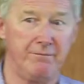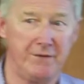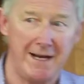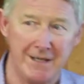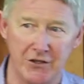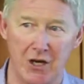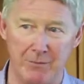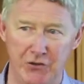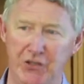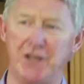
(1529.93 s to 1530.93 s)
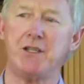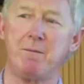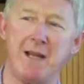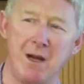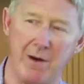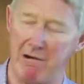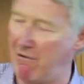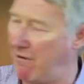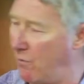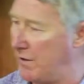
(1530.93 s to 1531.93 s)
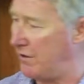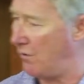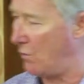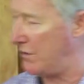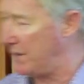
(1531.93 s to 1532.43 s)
data types just to be aware of when you, when you